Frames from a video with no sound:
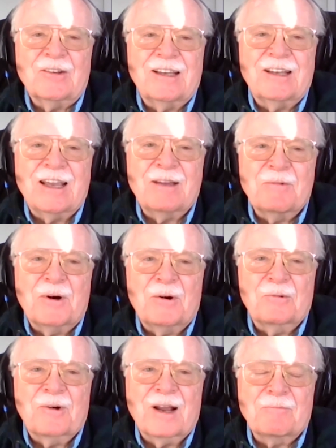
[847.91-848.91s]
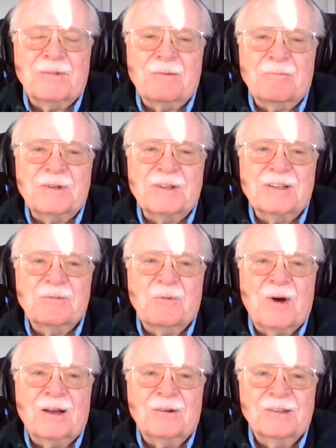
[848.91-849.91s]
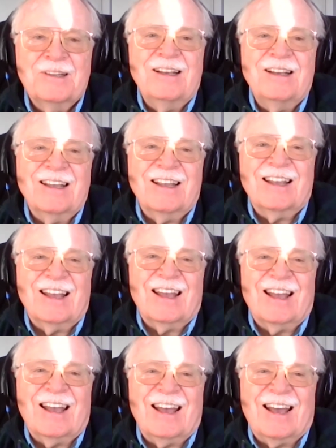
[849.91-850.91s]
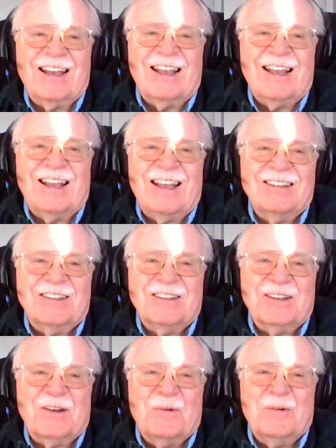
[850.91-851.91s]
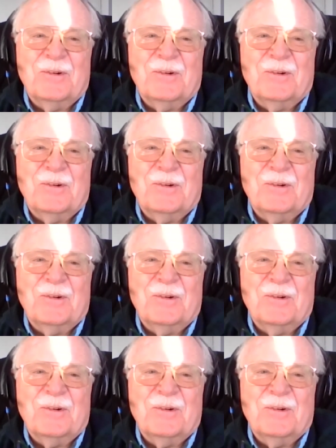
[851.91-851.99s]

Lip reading: He came all wrapped up and swaddled. So